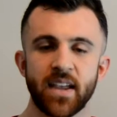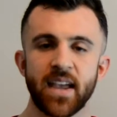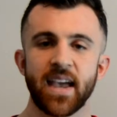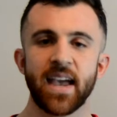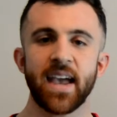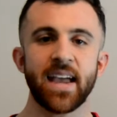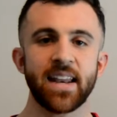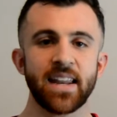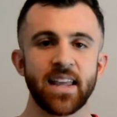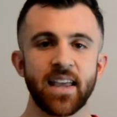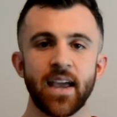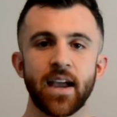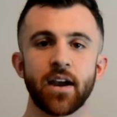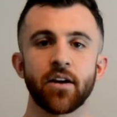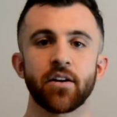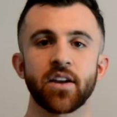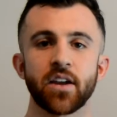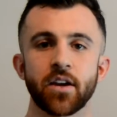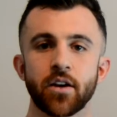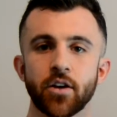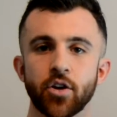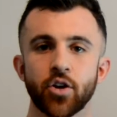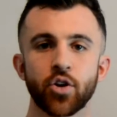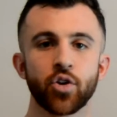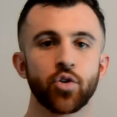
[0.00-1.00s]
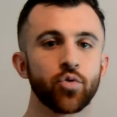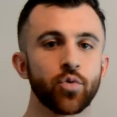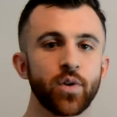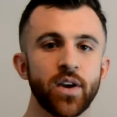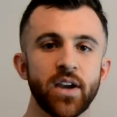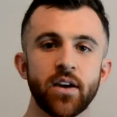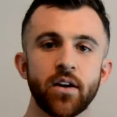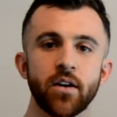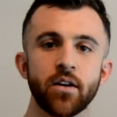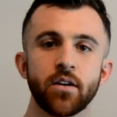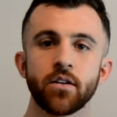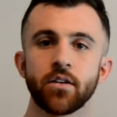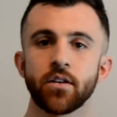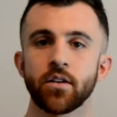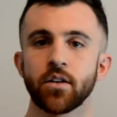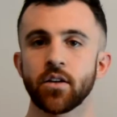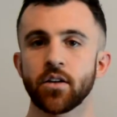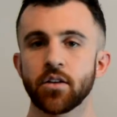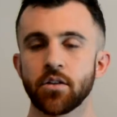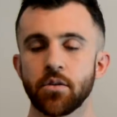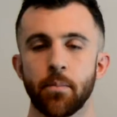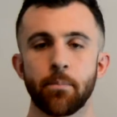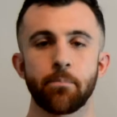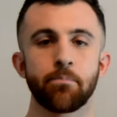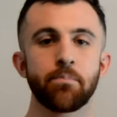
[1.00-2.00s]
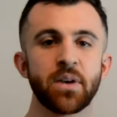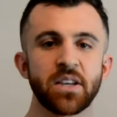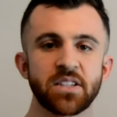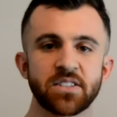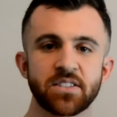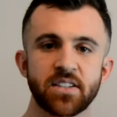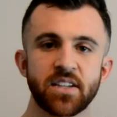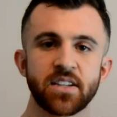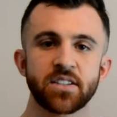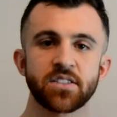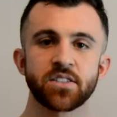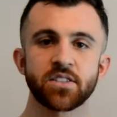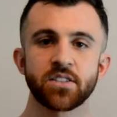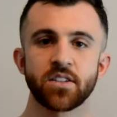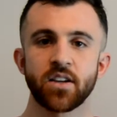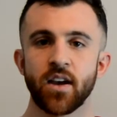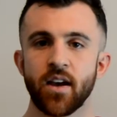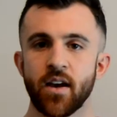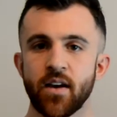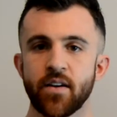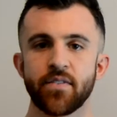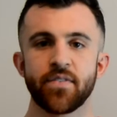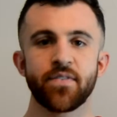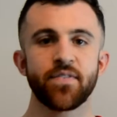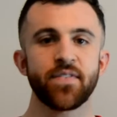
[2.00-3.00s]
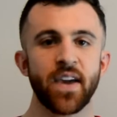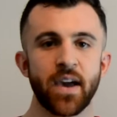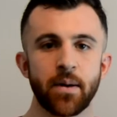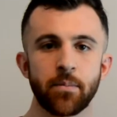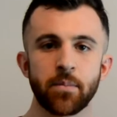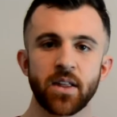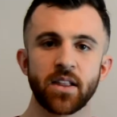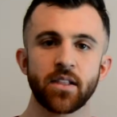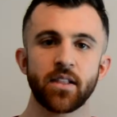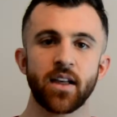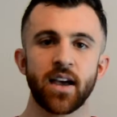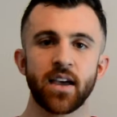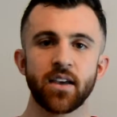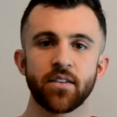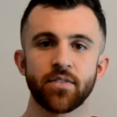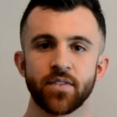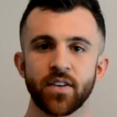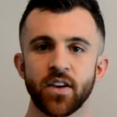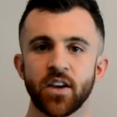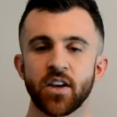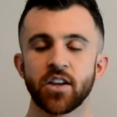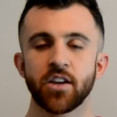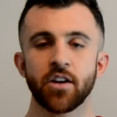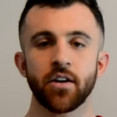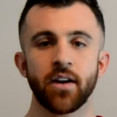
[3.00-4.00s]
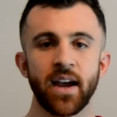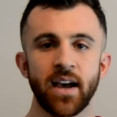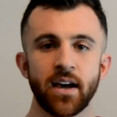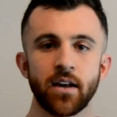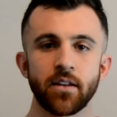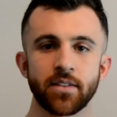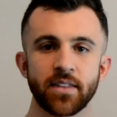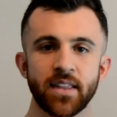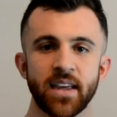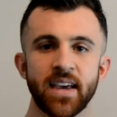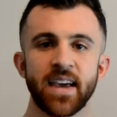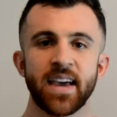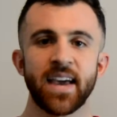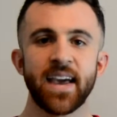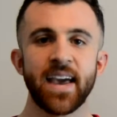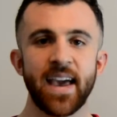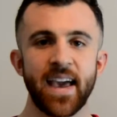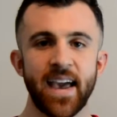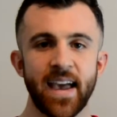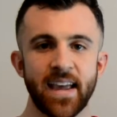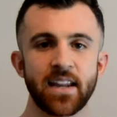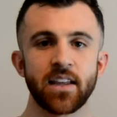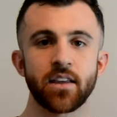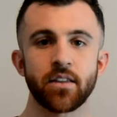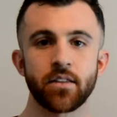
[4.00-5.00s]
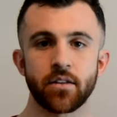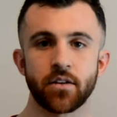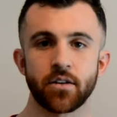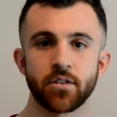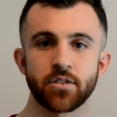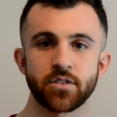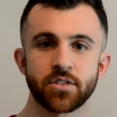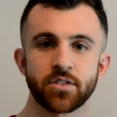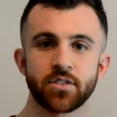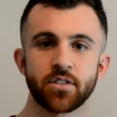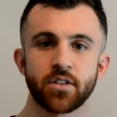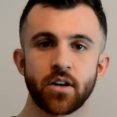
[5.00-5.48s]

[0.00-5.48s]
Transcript: any area: career, business, family life, your health, any of those.